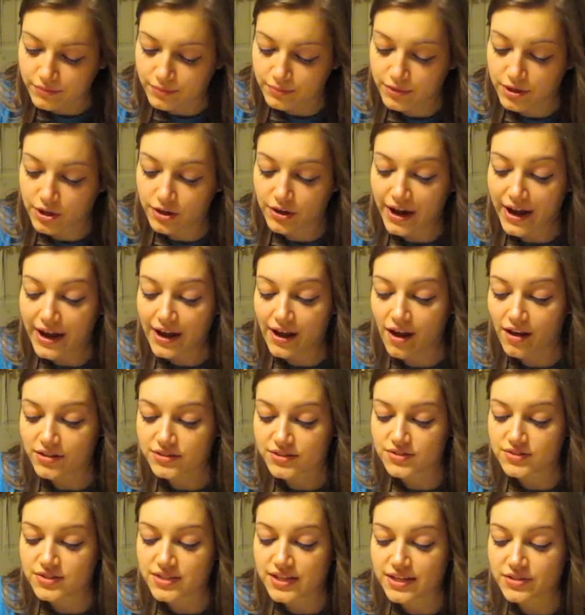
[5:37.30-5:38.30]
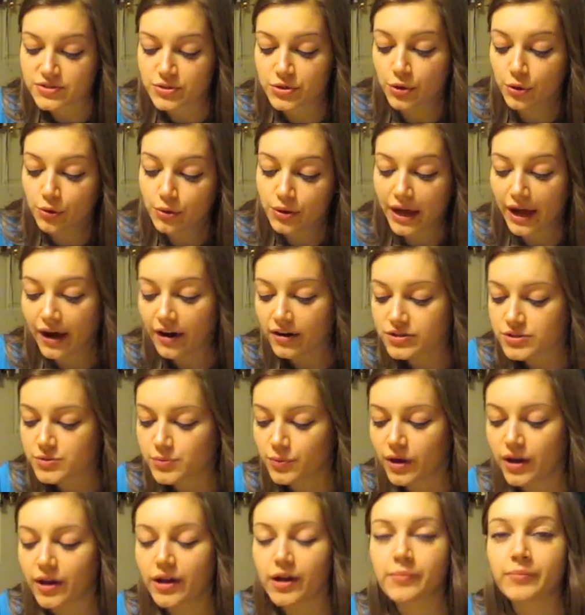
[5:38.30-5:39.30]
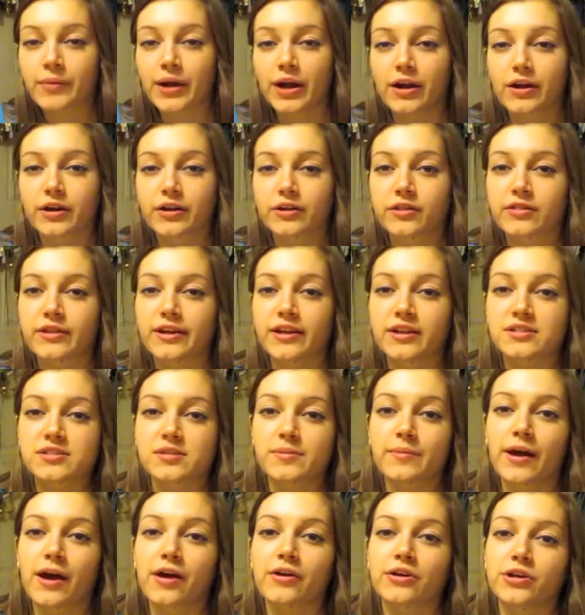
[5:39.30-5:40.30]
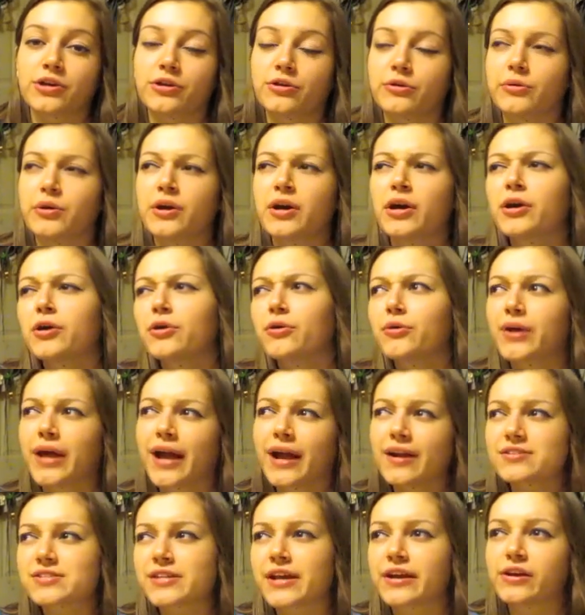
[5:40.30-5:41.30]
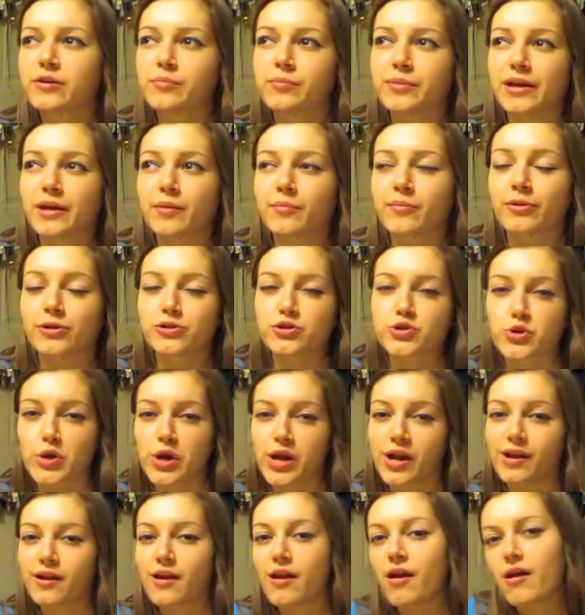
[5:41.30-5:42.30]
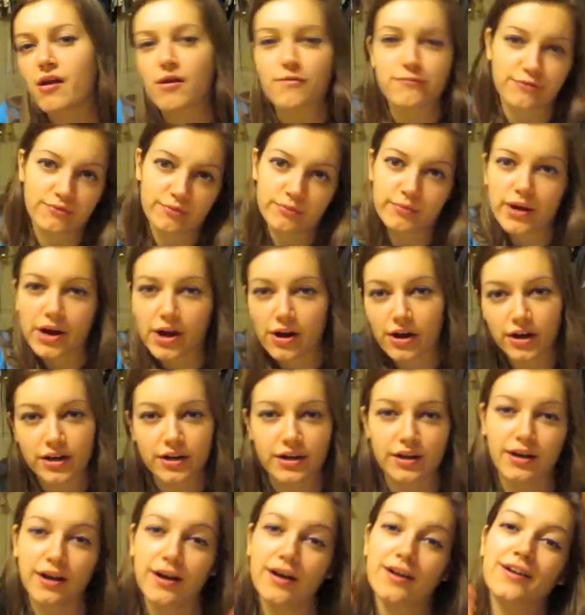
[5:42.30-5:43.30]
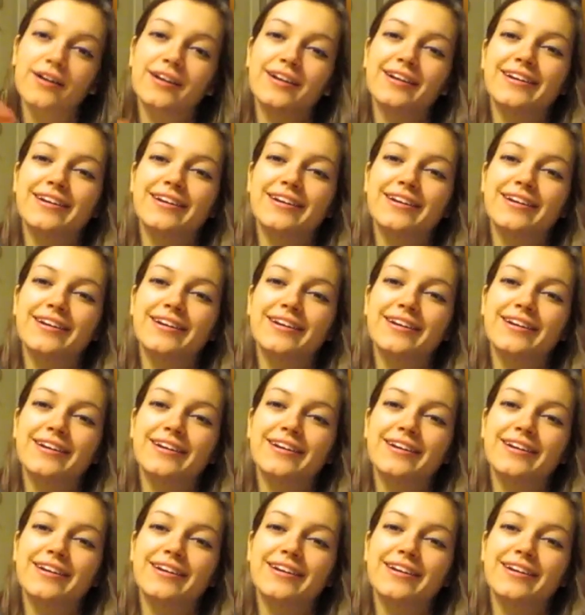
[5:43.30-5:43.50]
McCrae also says, who cares what America thinks about you? Who cares how you're being portrayed? F America.